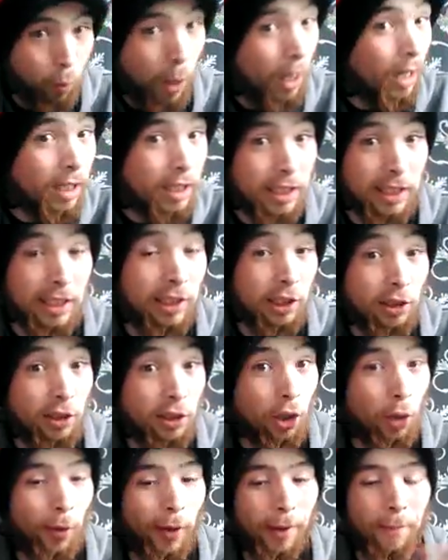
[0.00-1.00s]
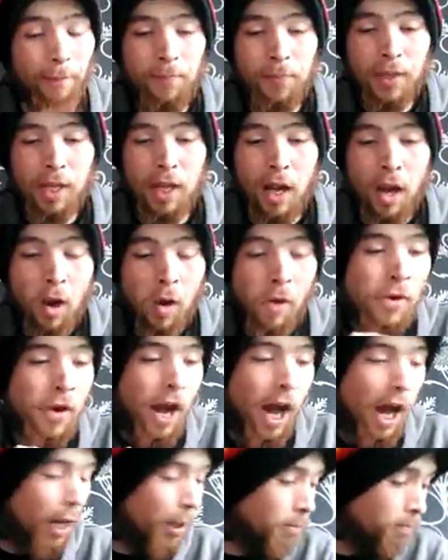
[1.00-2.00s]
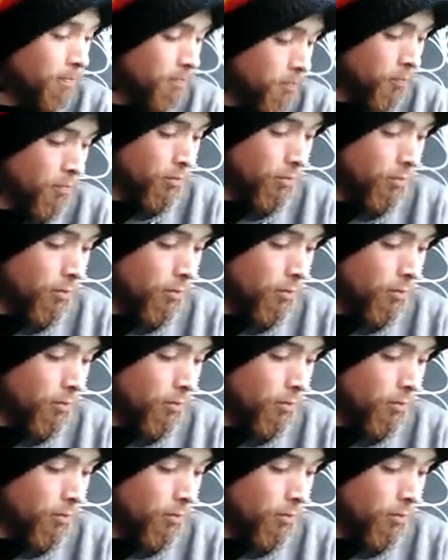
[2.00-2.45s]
one condition to it. I'd